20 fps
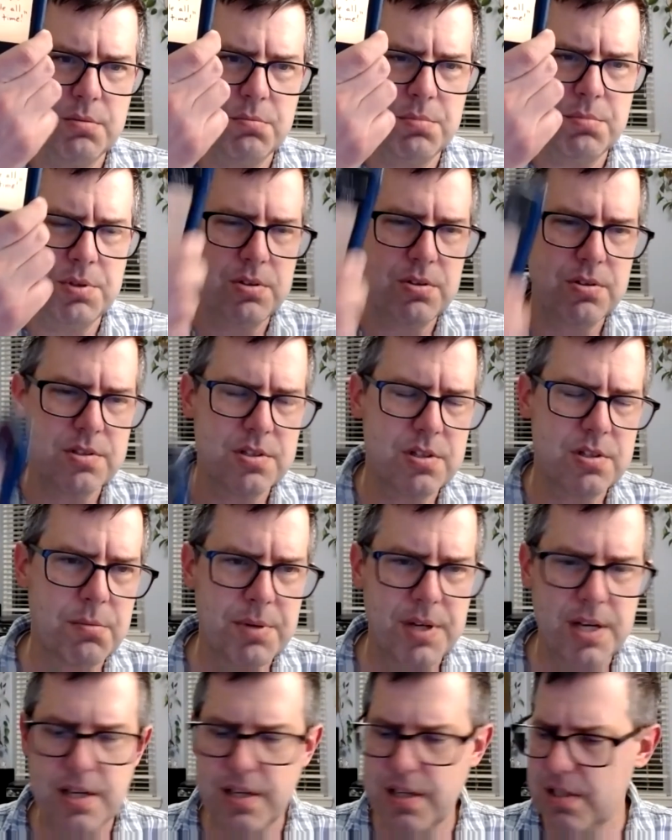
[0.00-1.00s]
computers in our
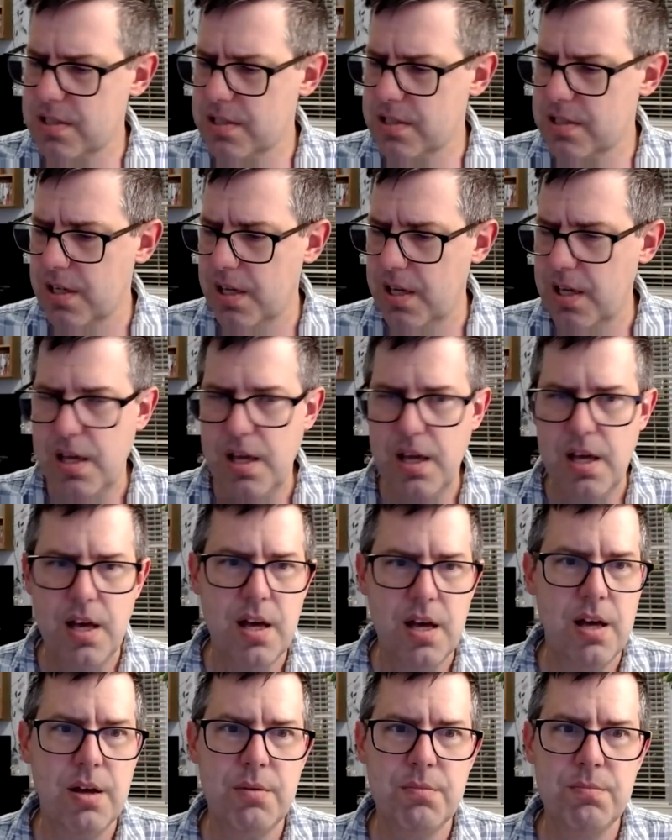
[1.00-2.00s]
pockets.
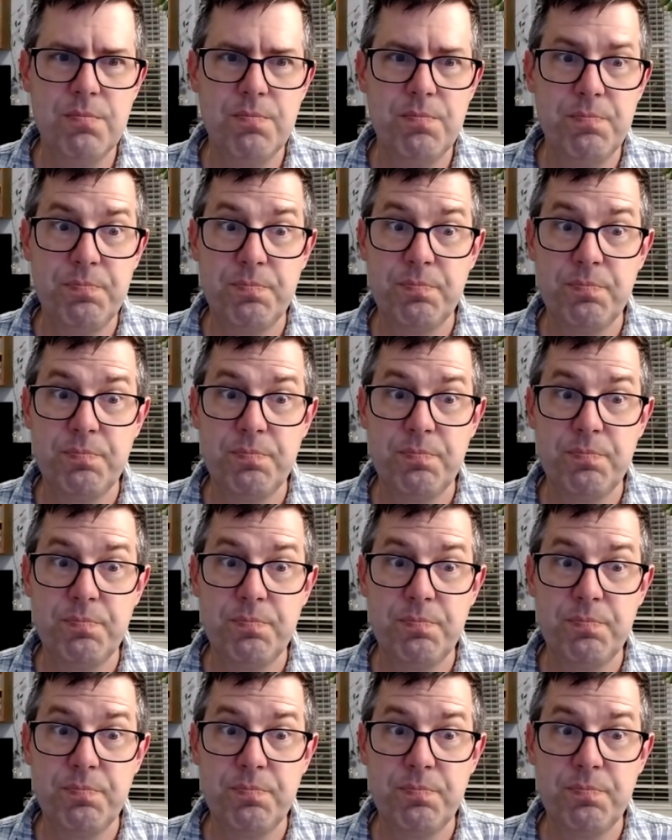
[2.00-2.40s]
I